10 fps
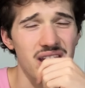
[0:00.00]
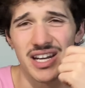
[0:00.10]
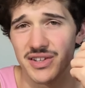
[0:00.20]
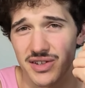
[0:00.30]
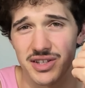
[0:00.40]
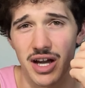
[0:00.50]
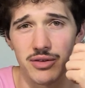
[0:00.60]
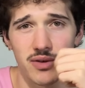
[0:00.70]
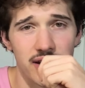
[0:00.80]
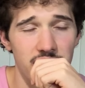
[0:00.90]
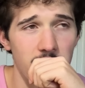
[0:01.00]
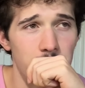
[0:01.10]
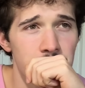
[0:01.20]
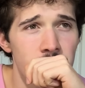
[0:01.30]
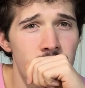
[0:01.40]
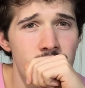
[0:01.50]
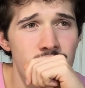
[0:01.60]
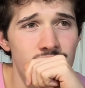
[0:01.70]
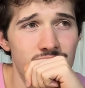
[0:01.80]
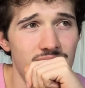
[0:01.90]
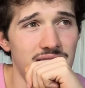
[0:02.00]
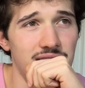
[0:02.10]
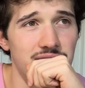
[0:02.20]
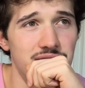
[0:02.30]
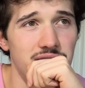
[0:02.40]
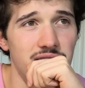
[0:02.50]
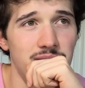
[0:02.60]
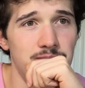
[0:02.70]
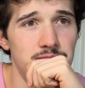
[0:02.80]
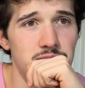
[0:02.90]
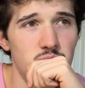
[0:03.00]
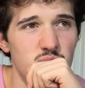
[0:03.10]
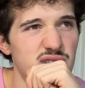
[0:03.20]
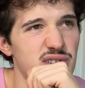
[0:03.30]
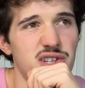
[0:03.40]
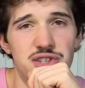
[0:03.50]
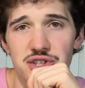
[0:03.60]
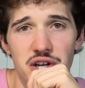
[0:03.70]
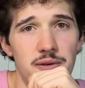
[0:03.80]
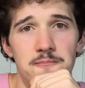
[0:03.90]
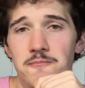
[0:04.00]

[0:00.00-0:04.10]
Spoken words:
He's in town right now, and we're just gonna chill.